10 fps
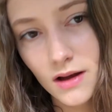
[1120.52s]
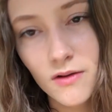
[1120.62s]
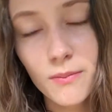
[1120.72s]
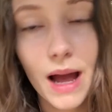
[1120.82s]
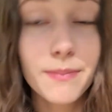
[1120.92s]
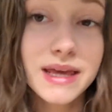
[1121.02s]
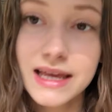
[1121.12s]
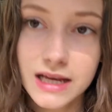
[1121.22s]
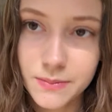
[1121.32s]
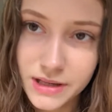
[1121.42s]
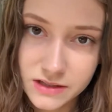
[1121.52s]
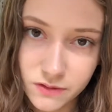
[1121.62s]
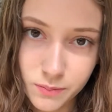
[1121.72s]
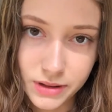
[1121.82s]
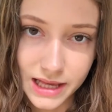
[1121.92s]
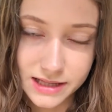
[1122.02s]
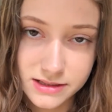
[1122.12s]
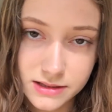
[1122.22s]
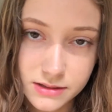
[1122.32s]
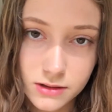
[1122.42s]
by being in a peaceful
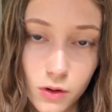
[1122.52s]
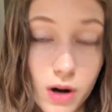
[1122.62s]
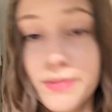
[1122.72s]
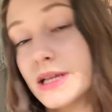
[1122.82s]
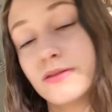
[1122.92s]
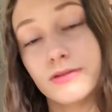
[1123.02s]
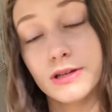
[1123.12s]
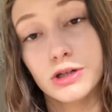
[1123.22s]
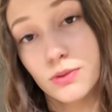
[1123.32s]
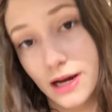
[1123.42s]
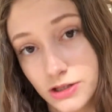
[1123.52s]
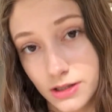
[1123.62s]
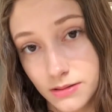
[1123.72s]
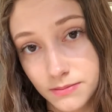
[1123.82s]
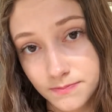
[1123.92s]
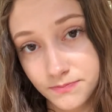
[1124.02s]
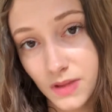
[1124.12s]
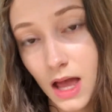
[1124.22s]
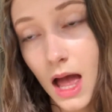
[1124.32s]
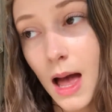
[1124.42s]
place or a peaceful situation.
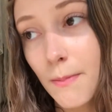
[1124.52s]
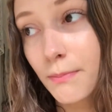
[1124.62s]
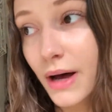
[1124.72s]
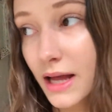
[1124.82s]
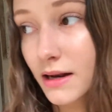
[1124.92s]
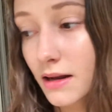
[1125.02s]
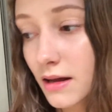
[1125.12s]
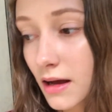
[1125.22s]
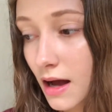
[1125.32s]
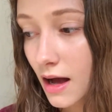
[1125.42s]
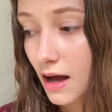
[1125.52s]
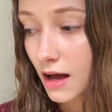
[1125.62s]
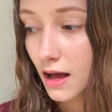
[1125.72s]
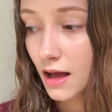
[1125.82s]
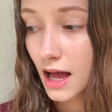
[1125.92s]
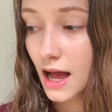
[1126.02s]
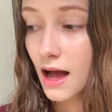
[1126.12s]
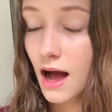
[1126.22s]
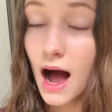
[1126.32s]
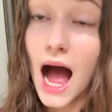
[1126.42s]
But
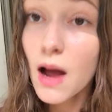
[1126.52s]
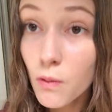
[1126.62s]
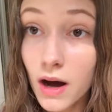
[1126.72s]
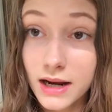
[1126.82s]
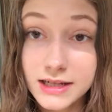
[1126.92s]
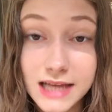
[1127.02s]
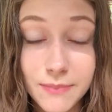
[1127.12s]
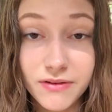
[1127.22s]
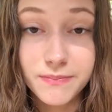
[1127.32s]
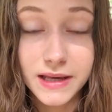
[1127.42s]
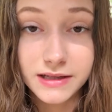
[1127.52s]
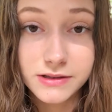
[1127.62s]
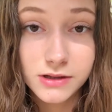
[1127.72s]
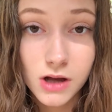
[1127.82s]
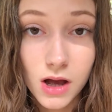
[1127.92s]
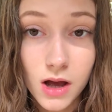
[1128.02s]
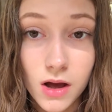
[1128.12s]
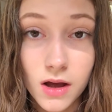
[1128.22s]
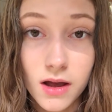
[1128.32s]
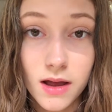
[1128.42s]
I want a type of peace,
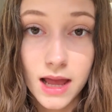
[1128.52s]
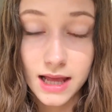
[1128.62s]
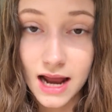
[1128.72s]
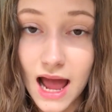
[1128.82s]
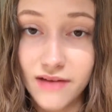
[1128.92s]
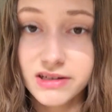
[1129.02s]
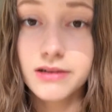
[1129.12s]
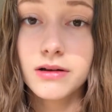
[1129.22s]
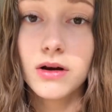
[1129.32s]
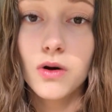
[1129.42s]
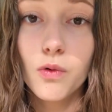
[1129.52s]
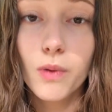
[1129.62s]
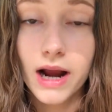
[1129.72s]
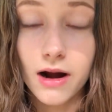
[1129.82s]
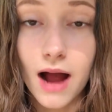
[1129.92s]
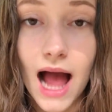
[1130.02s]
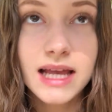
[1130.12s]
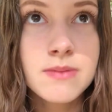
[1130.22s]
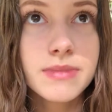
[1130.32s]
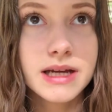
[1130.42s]
and I have it, where I
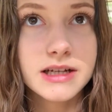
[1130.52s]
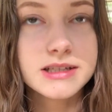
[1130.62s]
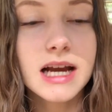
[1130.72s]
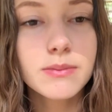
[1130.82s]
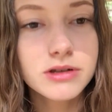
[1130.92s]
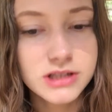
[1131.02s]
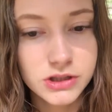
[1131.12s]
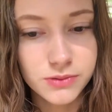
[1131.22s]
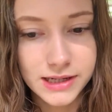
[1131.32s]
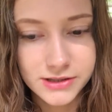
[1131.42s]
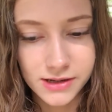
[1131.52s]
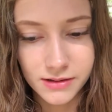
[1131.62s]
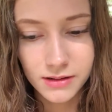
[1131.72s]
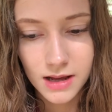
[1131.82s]
can be in a terrible situation